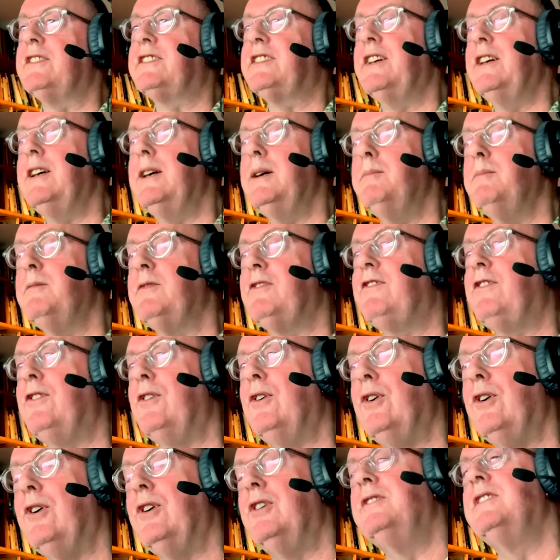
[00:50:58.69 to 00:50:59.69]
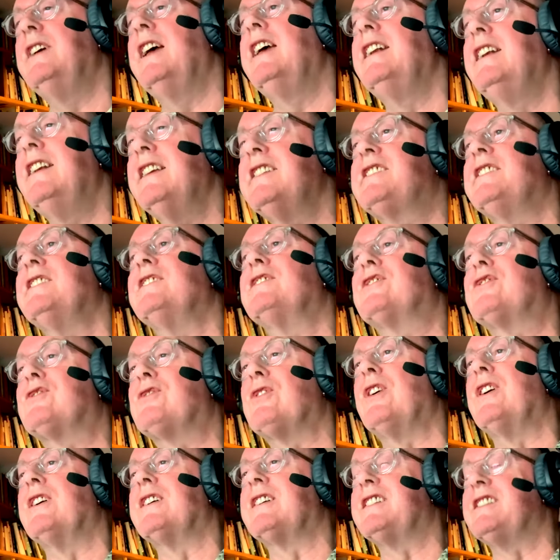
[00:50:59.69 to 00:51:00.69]
term for illicit
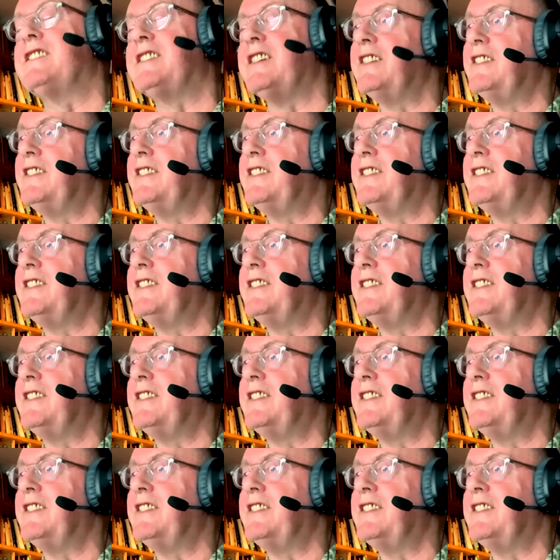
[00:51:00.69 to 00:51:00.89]
drugs,